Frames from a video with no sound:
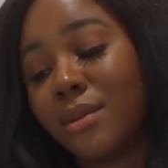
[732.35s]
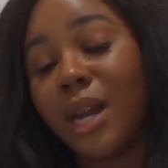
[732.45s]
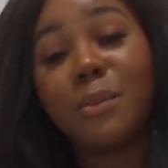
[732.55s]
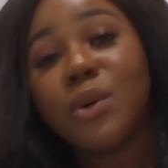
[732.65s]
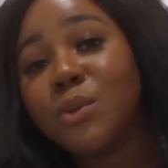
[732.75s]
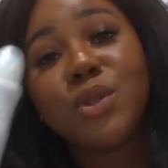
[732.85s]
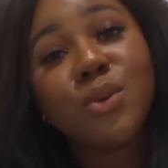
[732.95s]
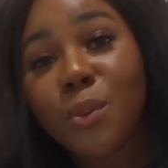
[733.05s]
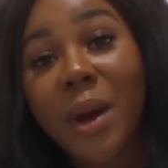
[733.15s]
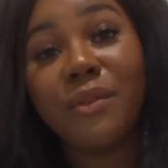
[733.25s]
and i'm not i am not going to
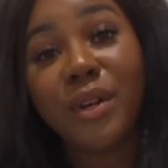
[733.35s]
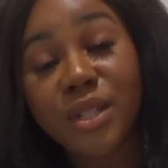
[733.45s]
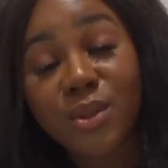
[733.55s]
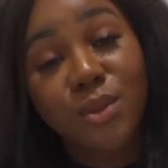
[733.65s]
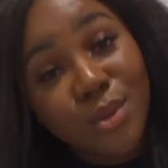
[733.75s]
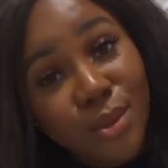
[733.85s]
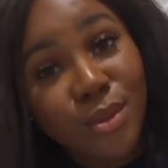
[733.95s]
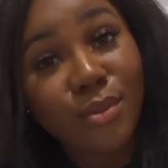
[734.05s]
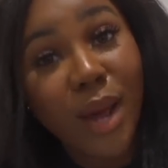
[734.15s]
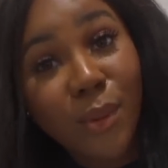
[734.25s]
be uber every day to go to
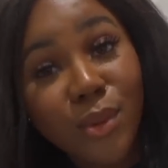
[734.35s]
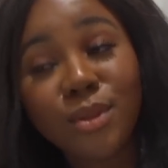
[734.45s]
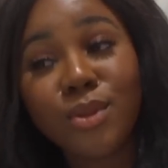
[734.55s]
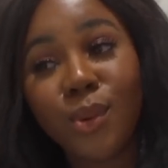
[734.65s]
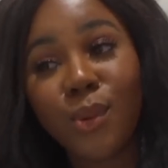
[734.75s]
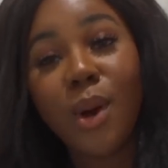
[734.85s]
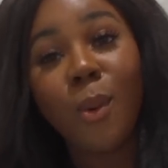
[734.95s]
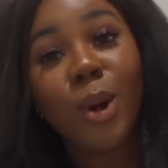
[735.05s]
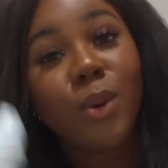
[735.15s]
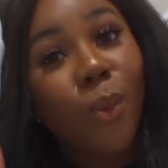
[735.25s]
school i won't so
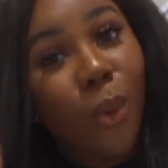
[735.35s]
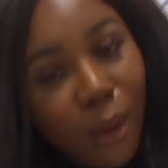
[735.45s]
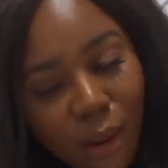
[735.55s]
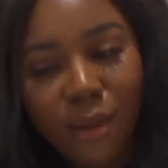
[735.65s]
i'm gonna walk